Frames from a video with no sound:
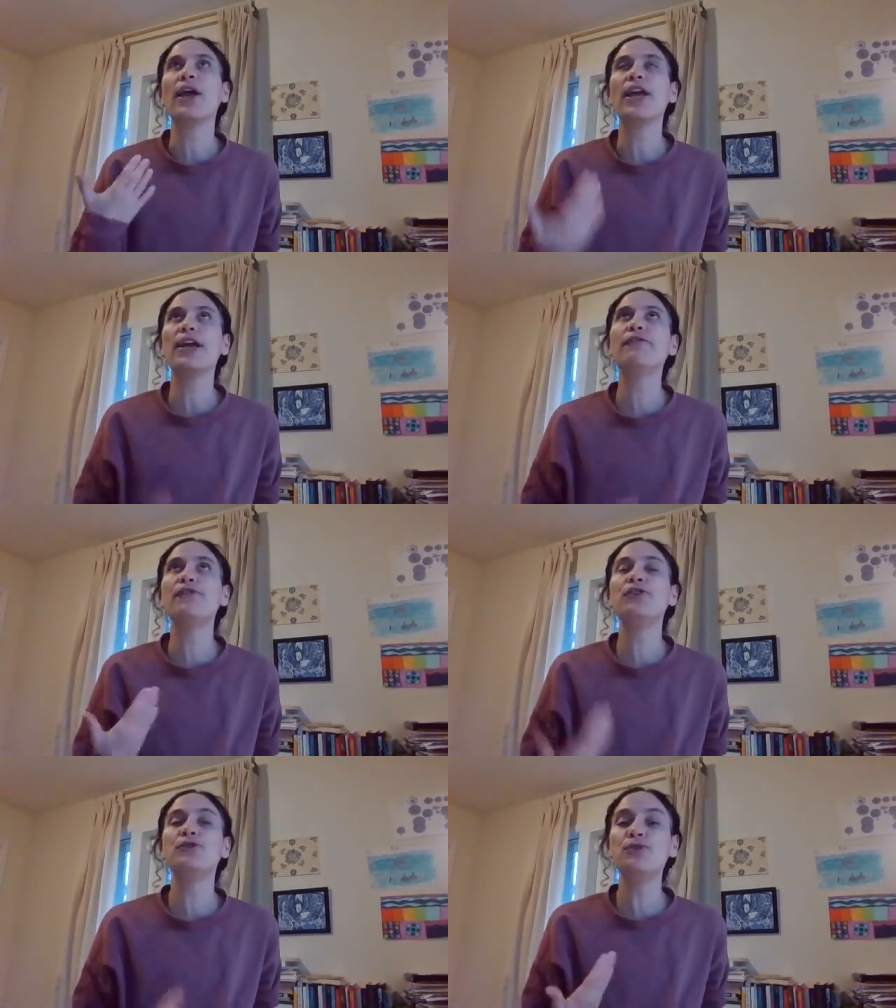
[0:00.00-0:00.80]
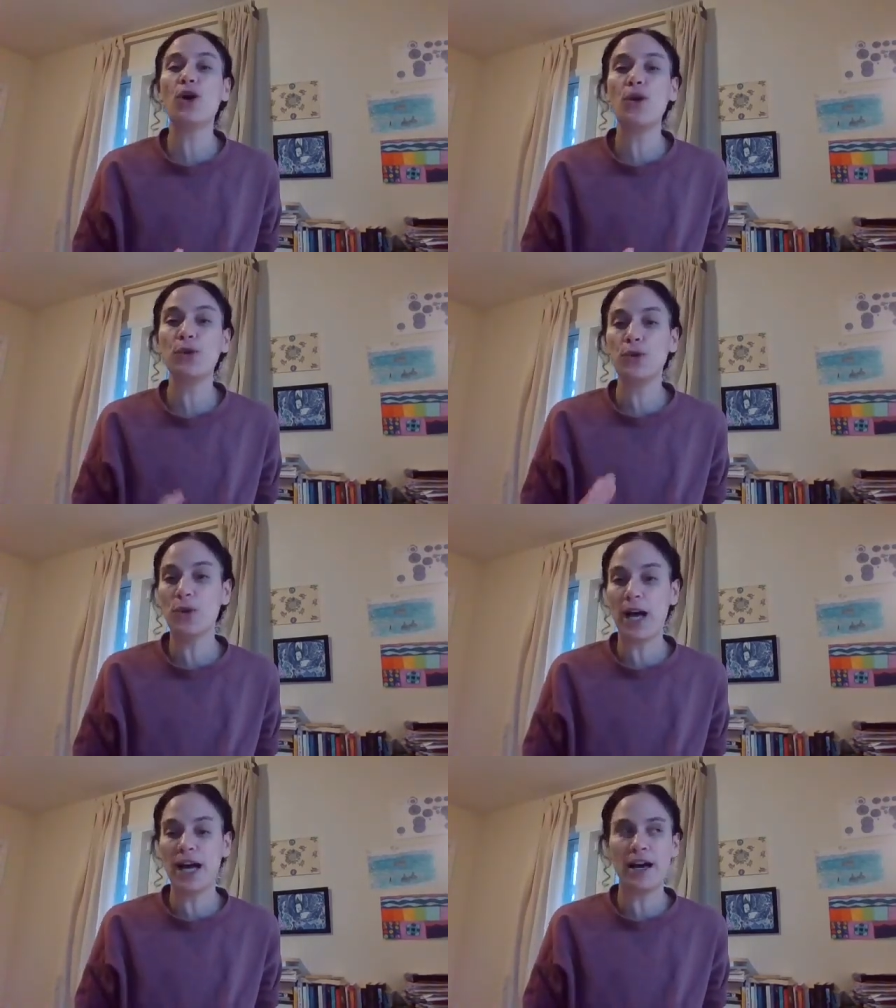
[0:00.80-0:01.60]
If you know you
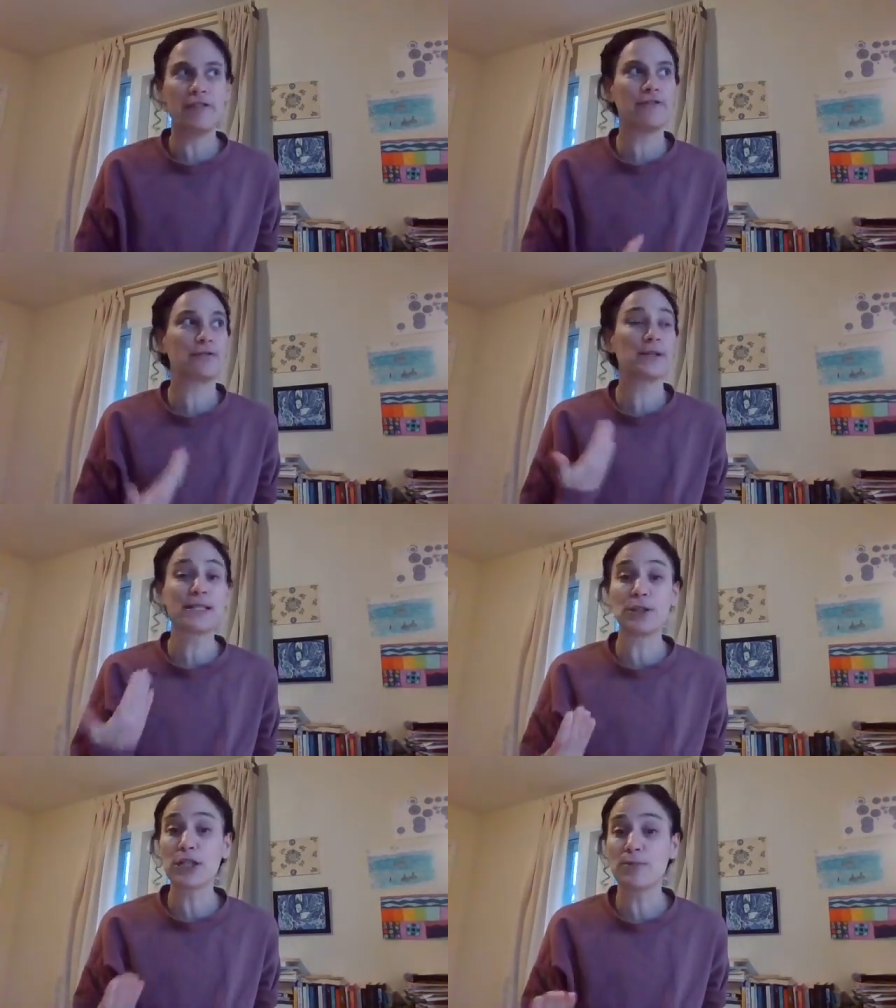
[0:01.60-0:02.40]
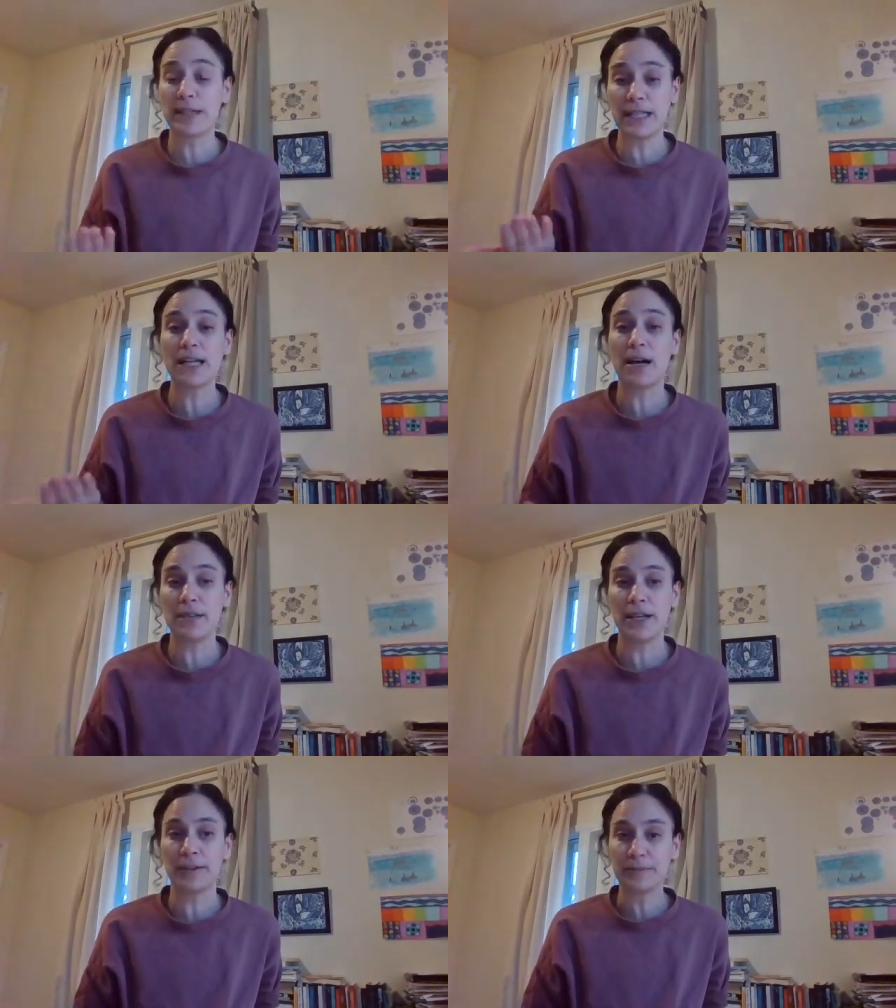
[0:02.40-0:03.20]
have research money
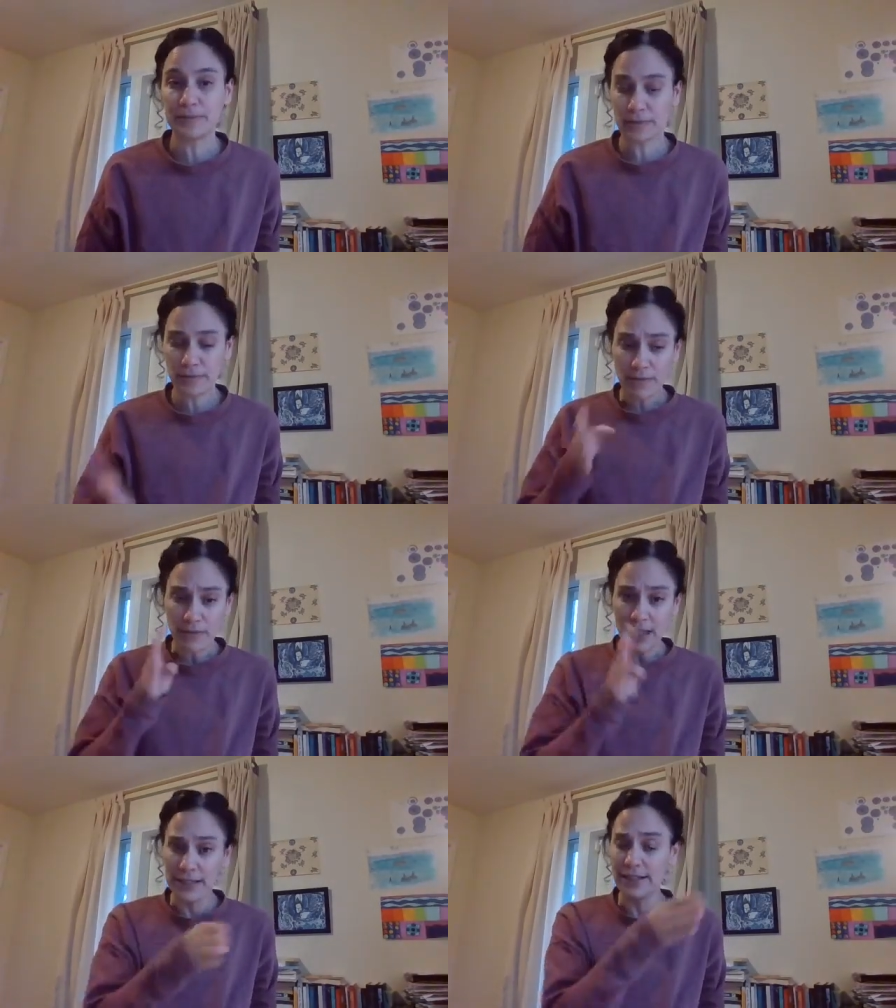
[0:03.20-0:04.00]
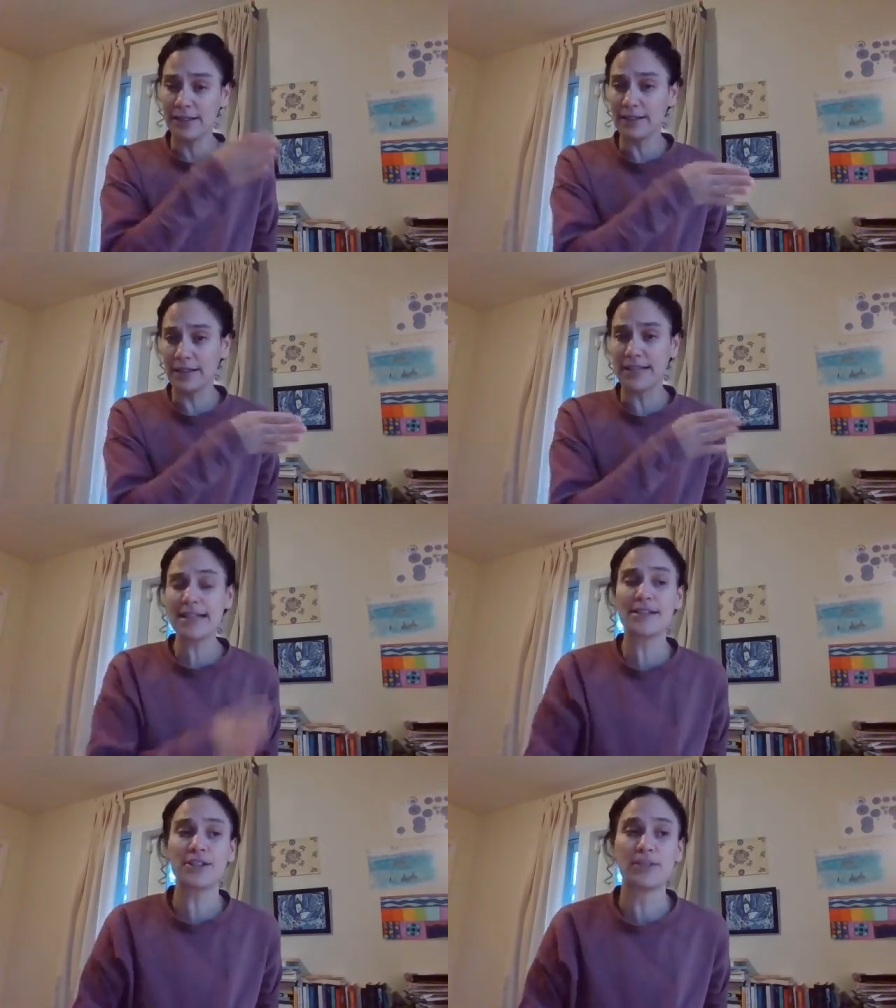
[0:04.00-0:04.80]
coming in the
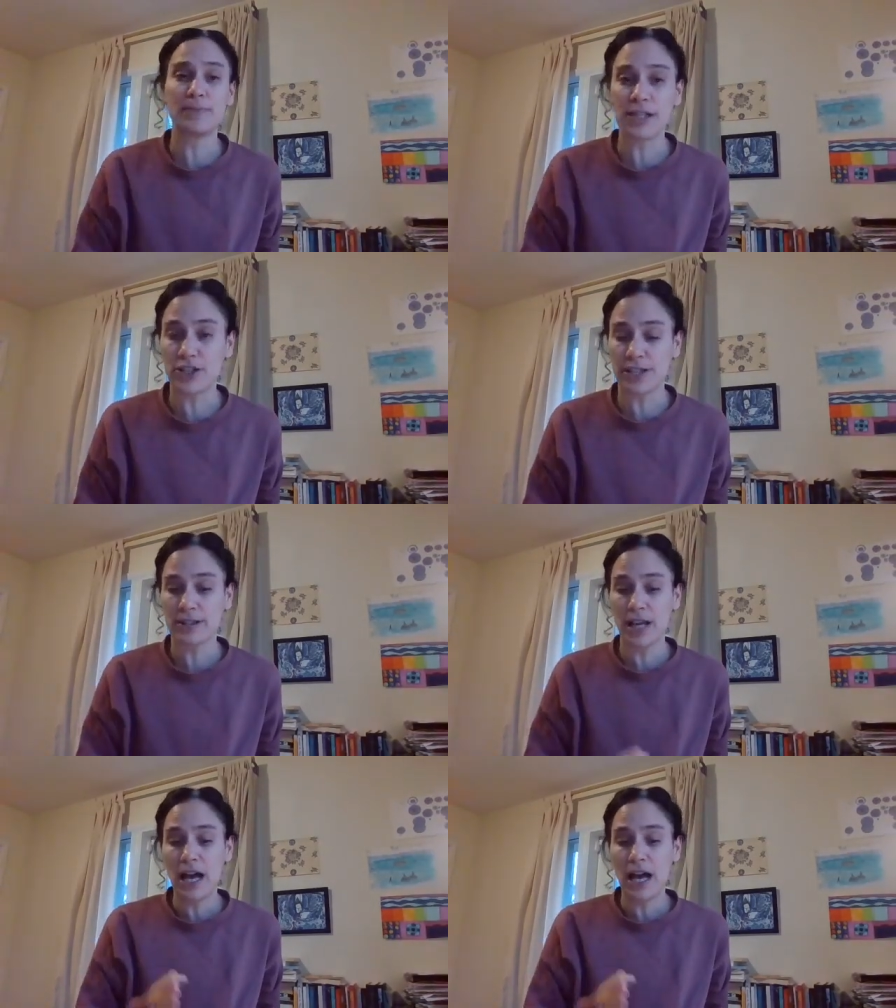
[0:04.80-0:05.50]
next year budget,